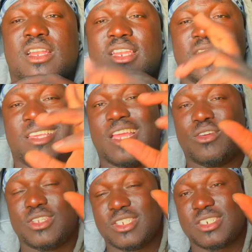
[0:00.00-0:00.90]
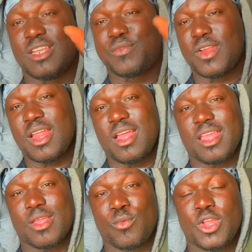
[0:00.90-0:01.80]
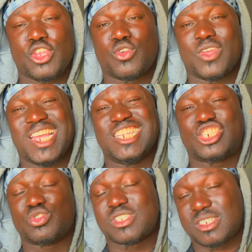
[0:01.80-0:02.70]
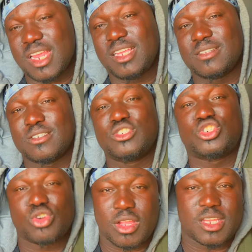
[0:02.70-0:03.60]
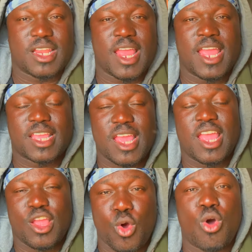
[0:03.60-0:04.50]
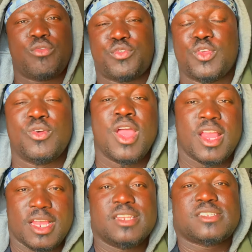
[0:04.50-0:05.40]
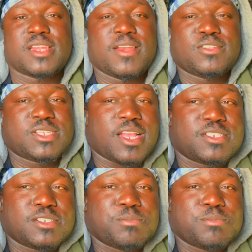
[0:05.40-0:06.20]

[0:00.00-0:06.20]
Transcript: The ELD is different out here when you do intrastate trucking, a.k.a. oil field in the state of Texas,